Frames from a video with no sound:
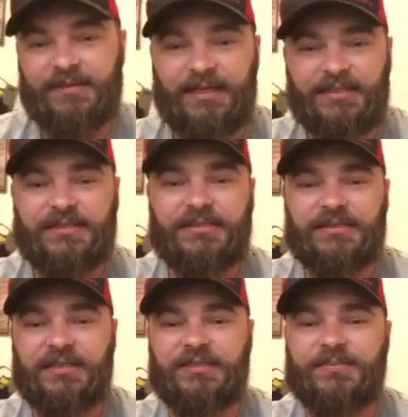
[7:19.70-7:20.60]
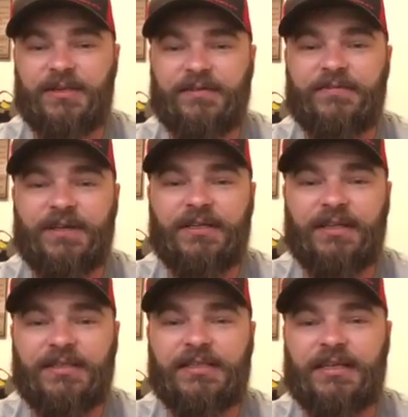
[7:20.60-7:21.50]
it's been fun.
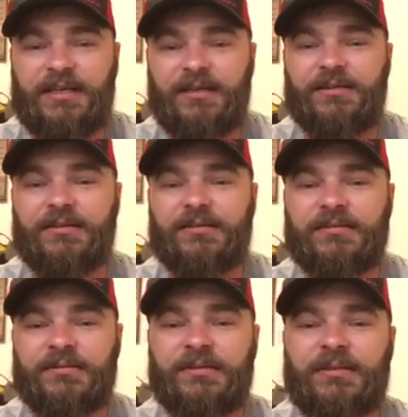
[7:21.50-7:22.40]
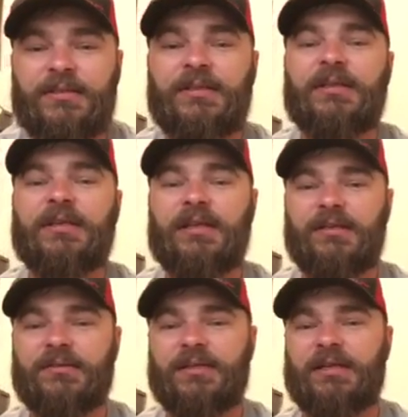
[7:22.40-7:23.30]
That's a killer
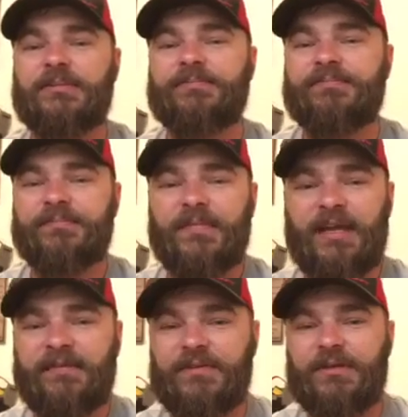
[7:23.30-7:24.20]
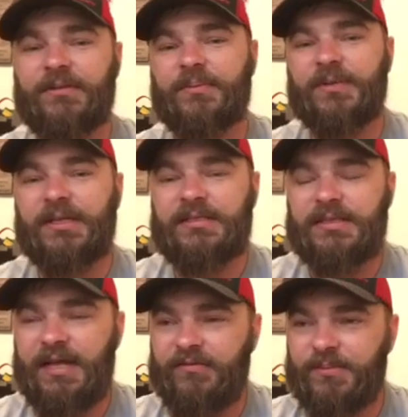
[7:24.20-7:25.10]
gun. I have no complaints.
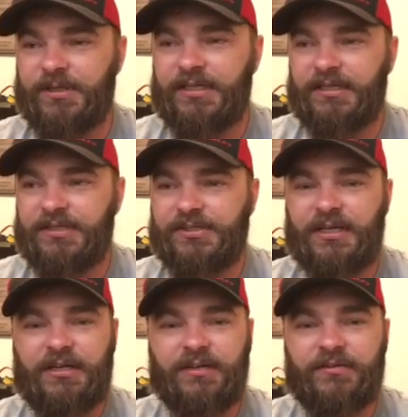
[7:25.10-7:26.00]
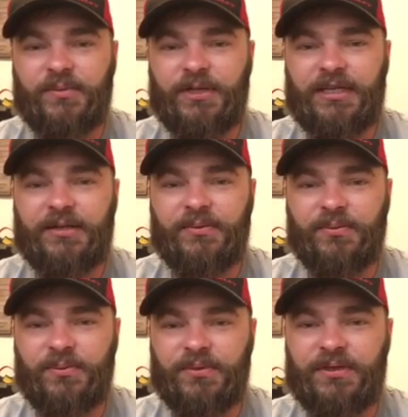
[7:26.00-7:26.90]
Everybody that shot it over the weekend
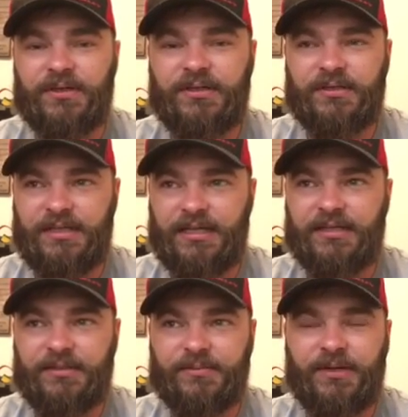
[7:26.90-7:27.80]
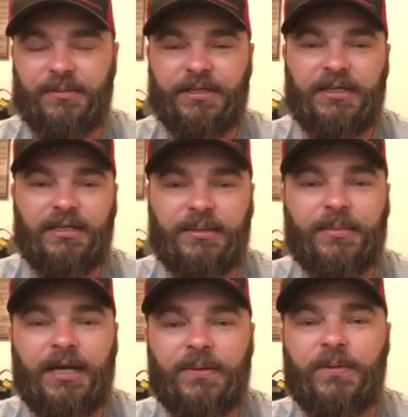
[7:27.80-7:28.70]
would, they're probably going to end up
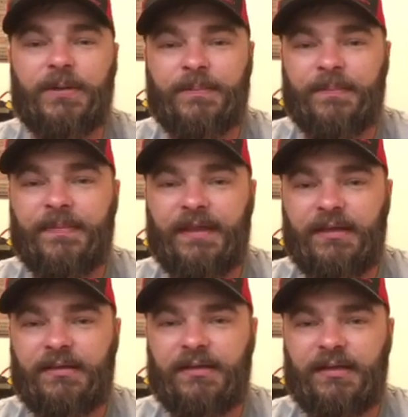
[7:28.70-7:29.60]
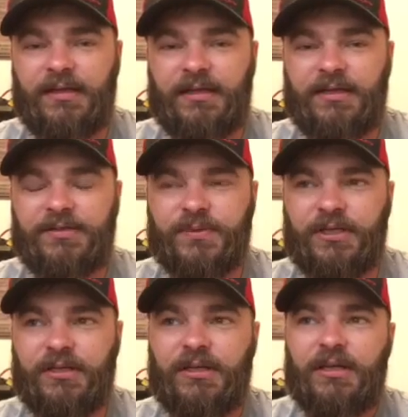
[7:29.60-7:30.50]
buying one. They like it as
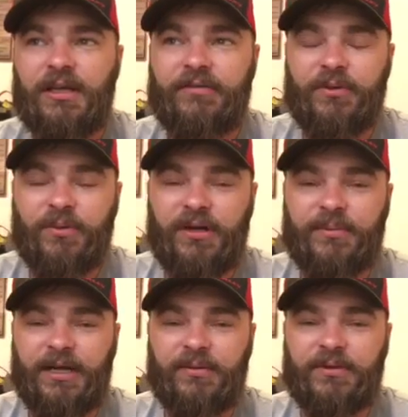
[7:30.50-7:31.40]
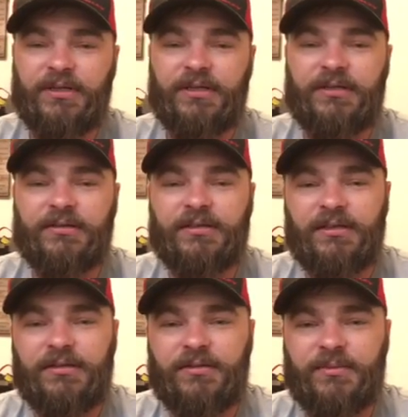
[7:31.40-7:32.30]
well. If you want to buy one and you're in the
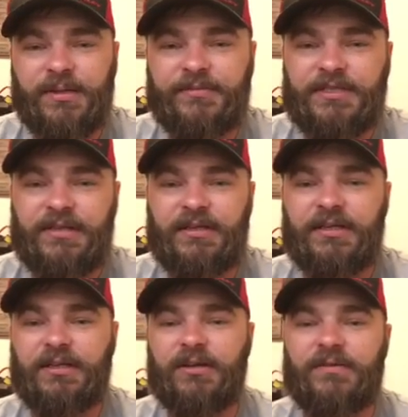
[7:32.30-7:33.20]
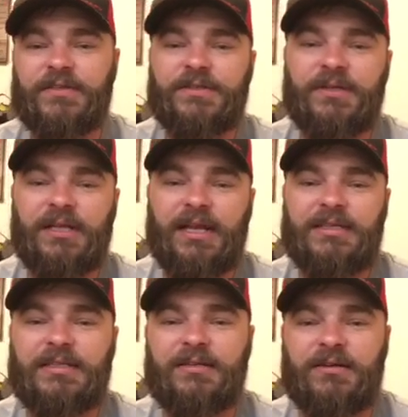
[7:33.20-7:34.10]
local Memphis area, go over to
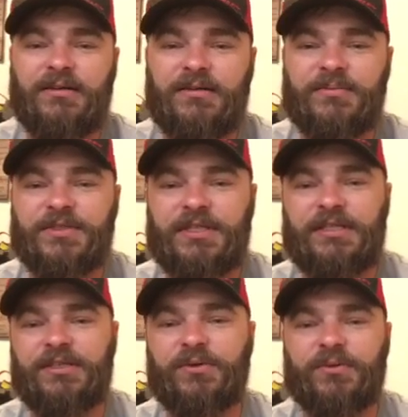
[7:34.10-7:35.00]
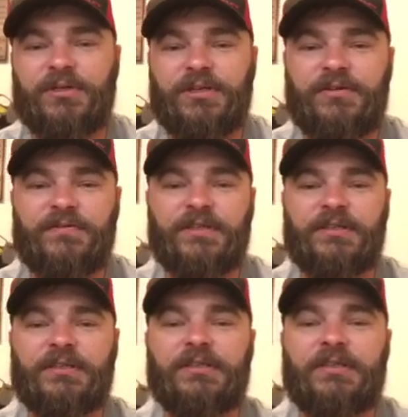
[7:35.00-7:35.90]
Classic Arms in
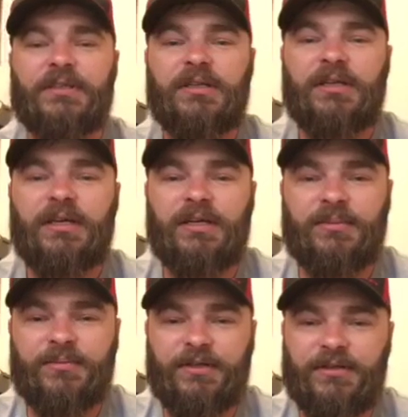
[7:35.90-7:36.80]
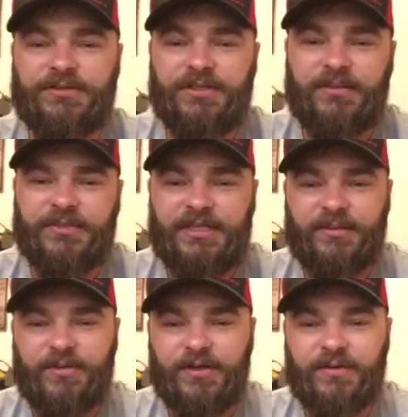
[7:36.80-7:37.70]
Cordova. They're on
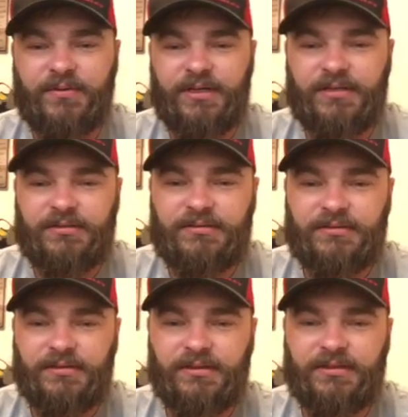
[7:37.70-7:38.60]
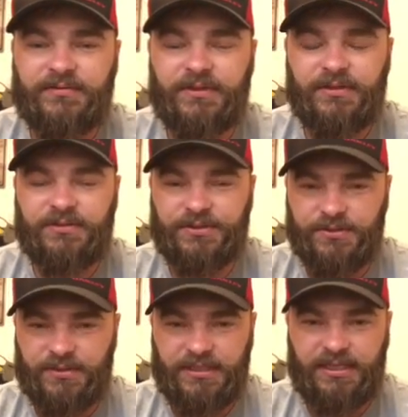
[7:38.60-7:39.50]
Germantown Parkway. You're looking for a little
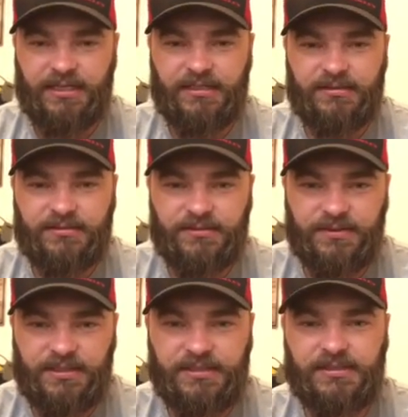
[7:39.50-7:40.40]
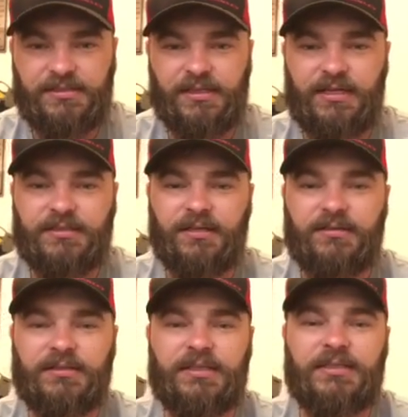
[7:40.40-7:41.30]
short guy who thinks he's a lot
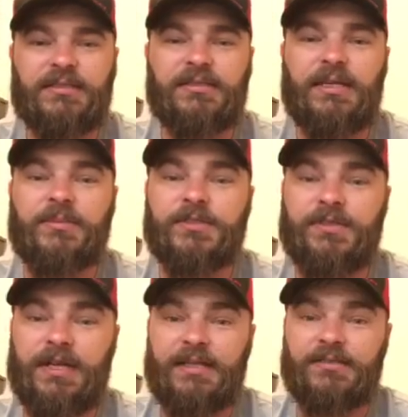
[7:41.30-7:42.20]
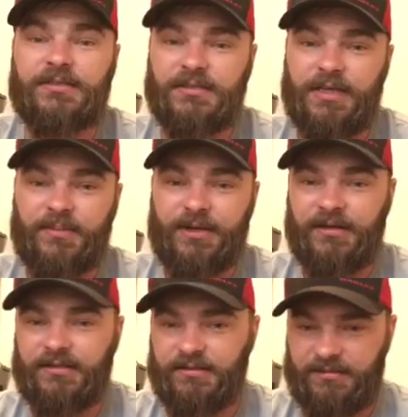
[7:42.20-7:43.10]
taller than he is. His name is Chance. Just got
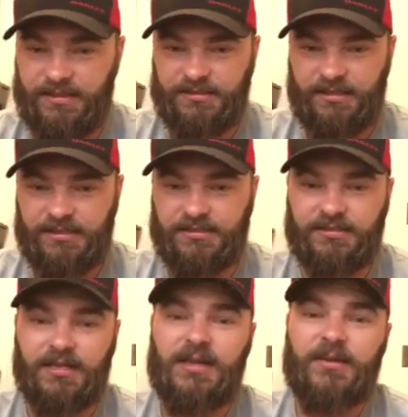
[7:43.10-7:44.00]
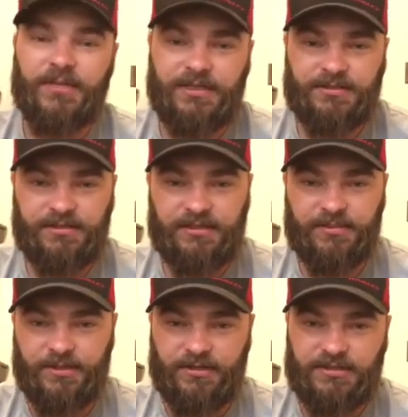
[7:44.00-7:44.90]
married. Congratulations. Make sure you
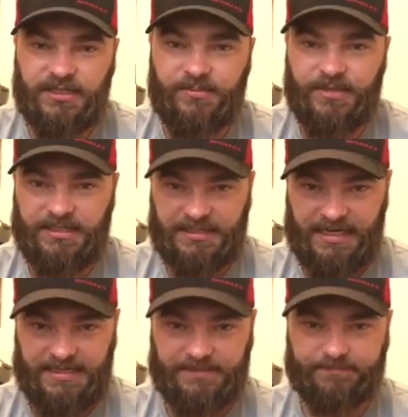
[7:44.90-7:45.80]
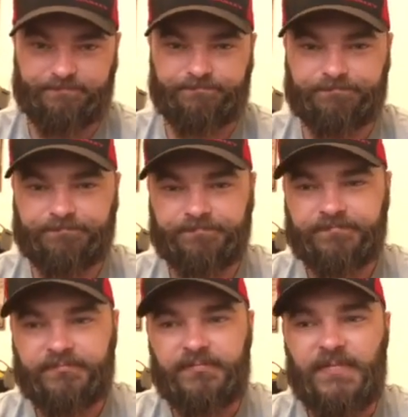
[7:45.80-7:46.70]
give him a hard time about his height.
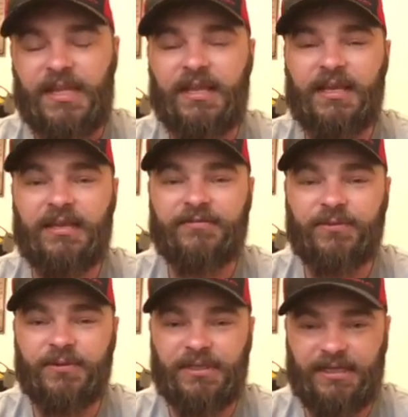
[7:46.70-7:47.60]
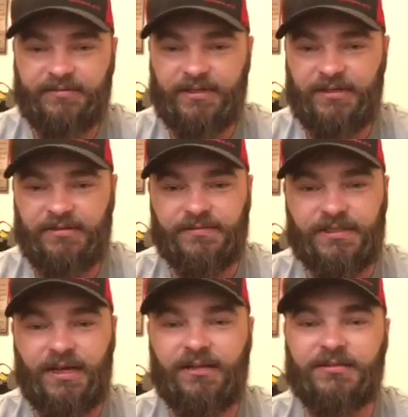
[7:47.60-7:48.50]
And for
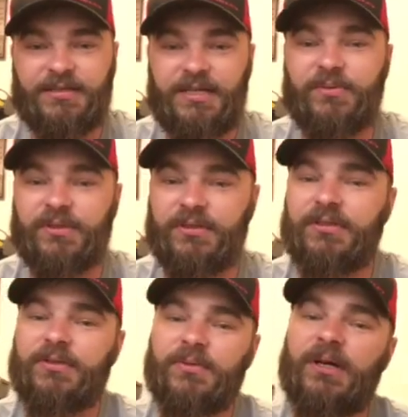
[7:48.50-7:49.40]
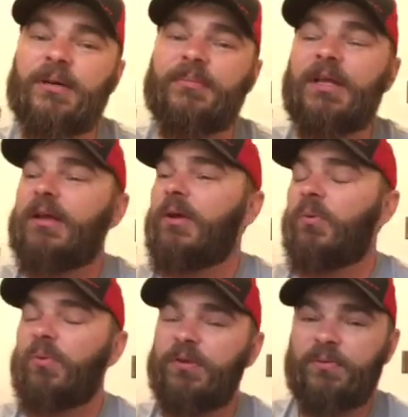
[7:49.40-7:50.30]
$1,100, he will hook you up
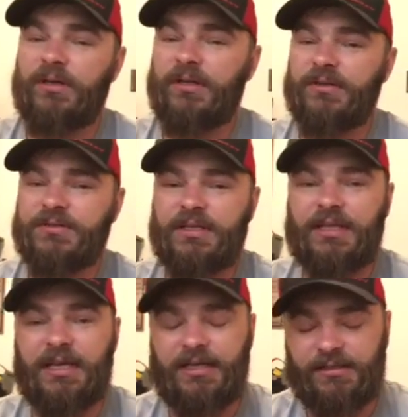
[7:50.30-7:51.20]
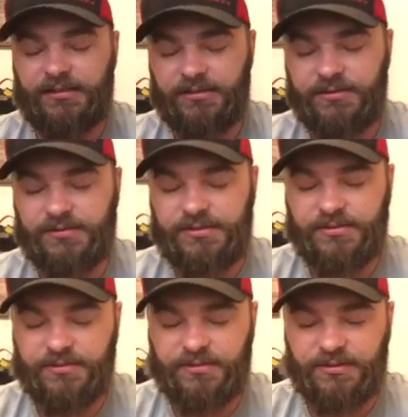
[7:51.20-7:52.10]
with one of those. Now that includes
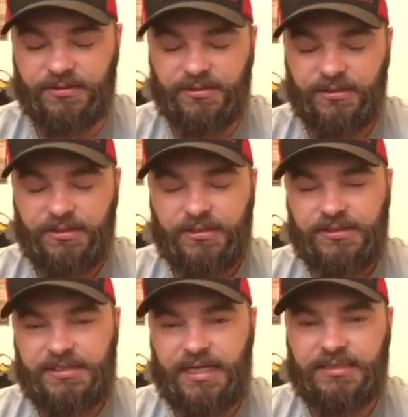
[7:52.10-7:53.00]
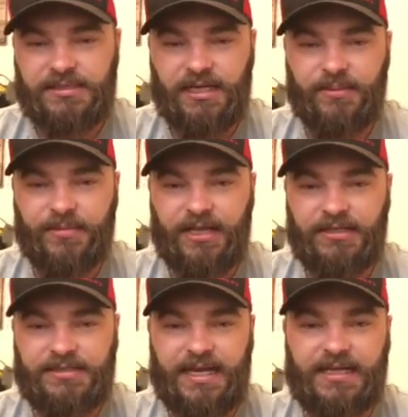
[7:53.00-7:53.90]
your tax stamp
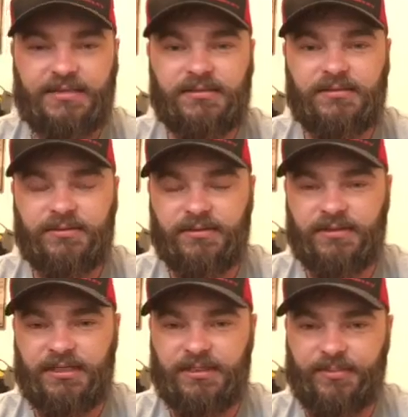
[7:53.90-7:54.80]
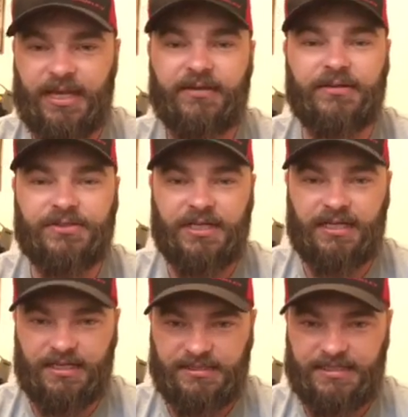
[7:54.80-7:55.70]
and tax, or background
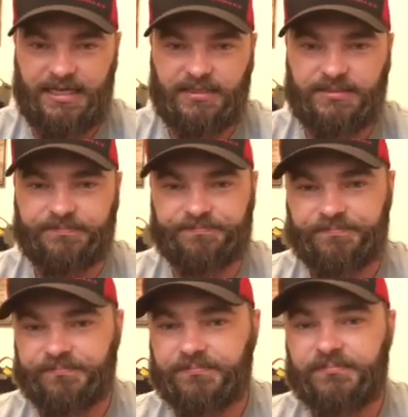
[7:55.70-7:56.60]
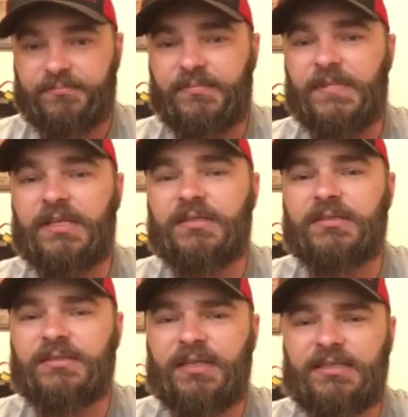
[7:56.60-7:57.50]
check and tax.
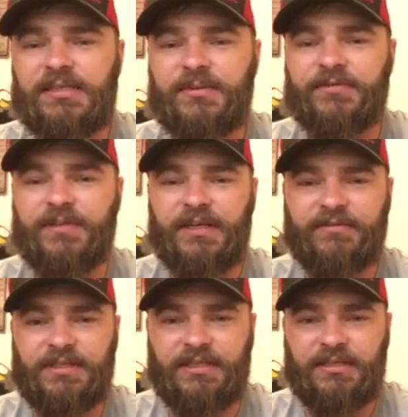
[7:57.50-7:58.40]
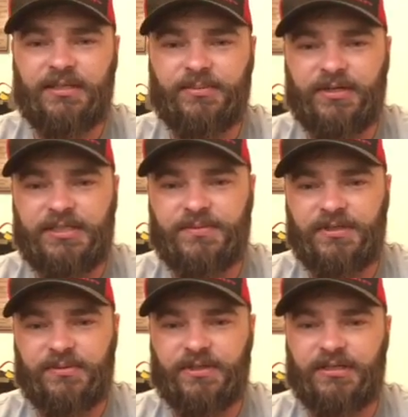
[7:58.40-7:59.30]
They seem to fit everything into the price
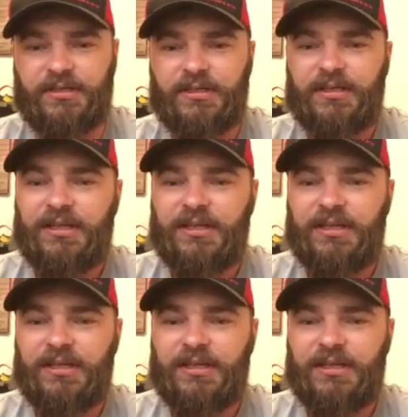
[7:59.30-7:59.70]
pretty well.